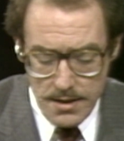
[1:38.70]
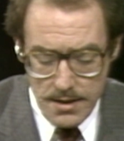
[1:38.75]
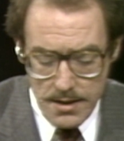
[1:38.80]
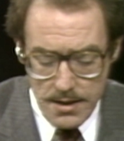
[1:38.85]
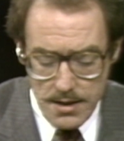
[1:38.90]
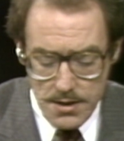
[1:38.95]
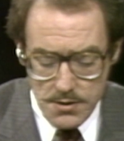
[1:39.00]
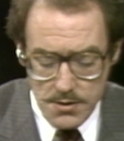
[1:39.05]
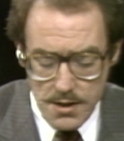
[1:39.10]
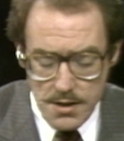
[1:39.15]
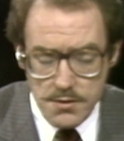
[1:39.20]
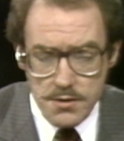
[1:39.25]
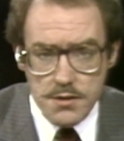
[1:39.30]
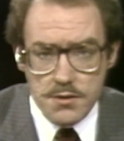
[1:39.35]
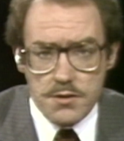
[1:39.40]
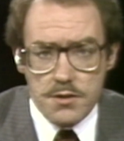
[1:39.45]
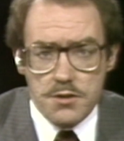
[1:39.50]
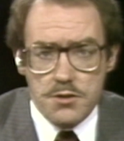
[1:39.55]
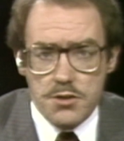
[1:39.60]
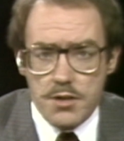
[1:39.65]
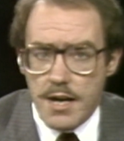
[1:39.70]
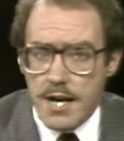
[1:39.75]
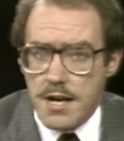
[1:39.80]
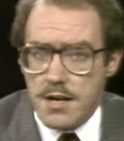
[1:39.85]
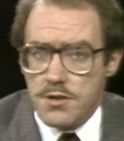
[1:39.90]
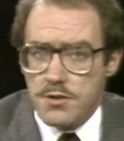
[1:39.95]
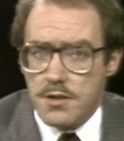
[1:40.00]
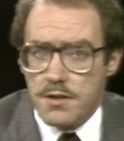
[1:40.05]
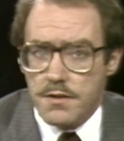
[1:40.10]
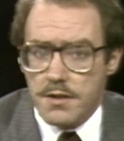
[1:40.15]
He says it's a
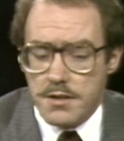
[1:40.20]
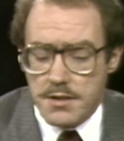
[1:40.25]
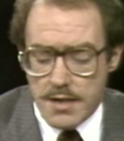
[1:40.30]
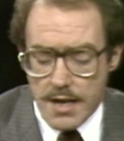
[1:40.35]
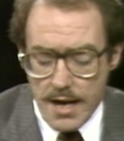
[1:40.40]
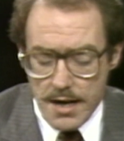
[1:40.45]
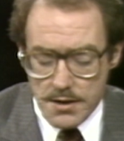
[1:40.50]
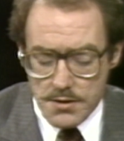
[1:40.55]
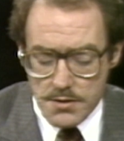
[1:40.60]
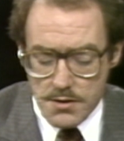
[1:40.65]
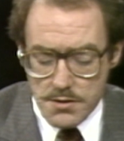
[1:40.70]
change in the tax